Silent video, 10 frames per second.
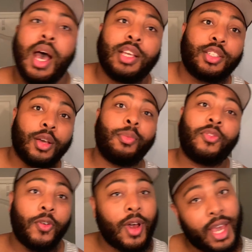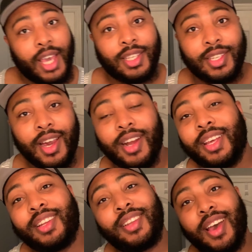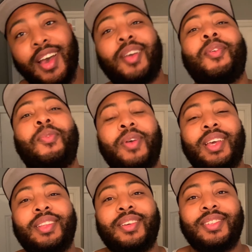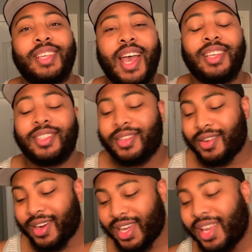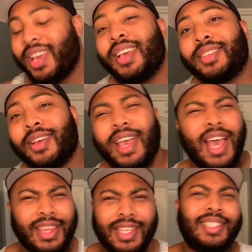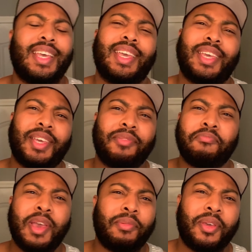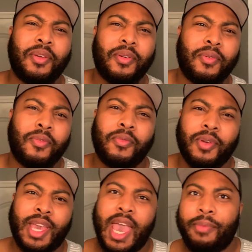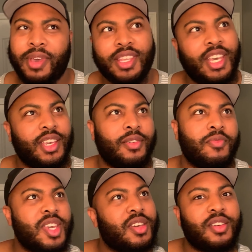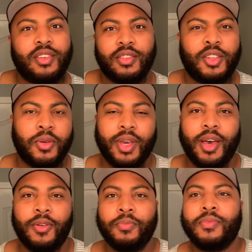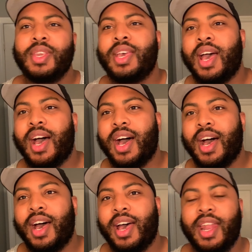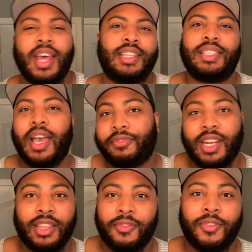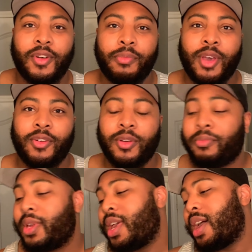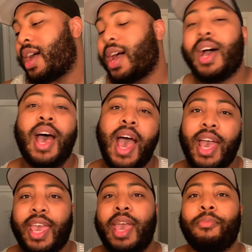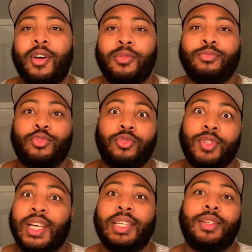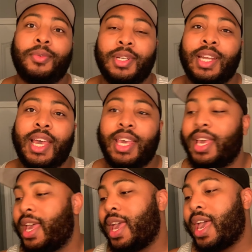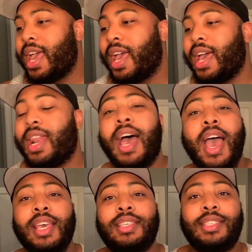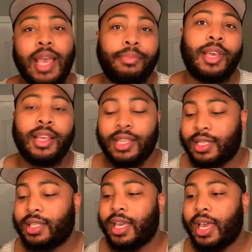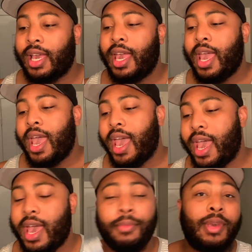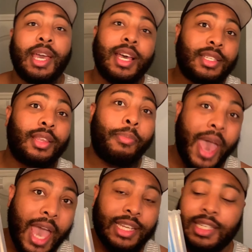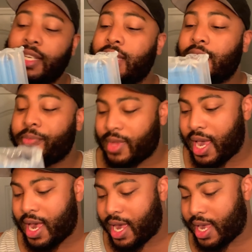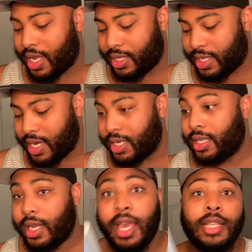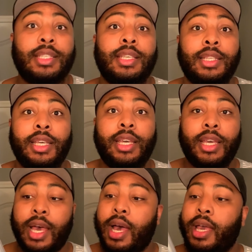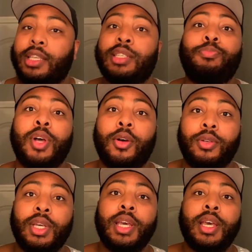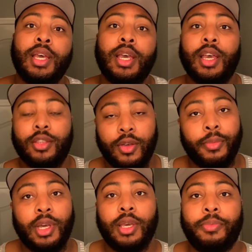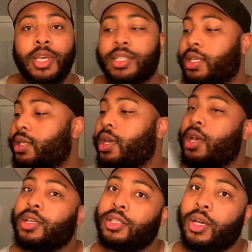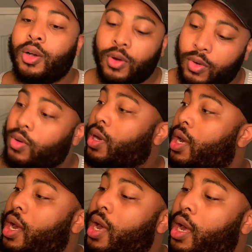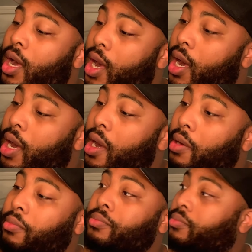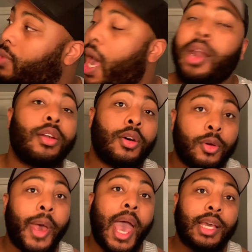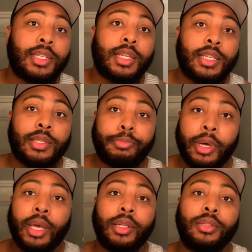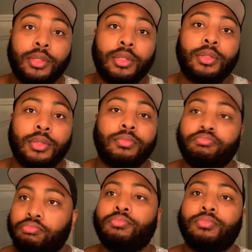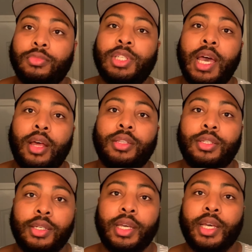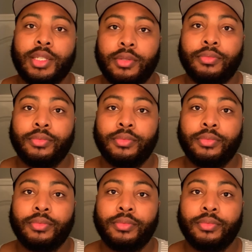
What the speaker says: So before I get started, quick little side story. So I got this it came in like a week or two ago, and I just left it on the floor in my room. I came home drunk one night, and I stepped on this thing, and because of the packaging, it didn't instantly explode into a million pieces. So I don't know who packaged this, but shout out to you guys.